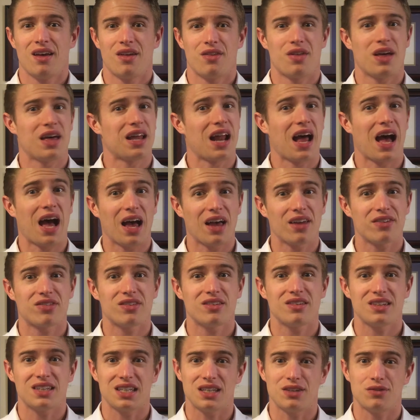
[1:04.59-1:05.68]
that
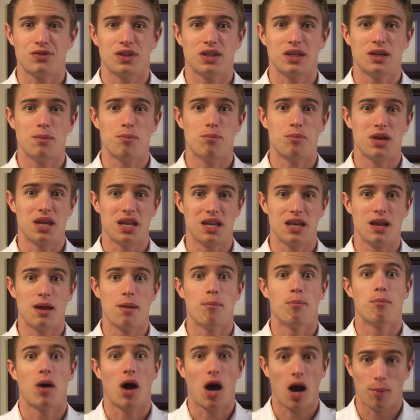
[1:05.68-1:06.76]
hasn't even been
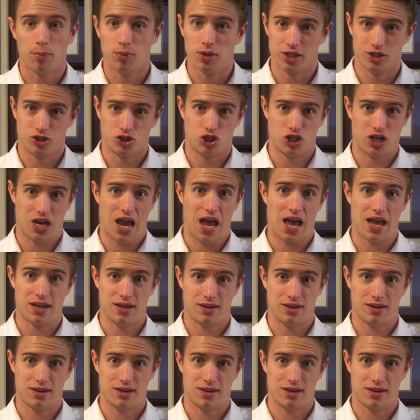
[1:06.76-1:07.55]
published yet.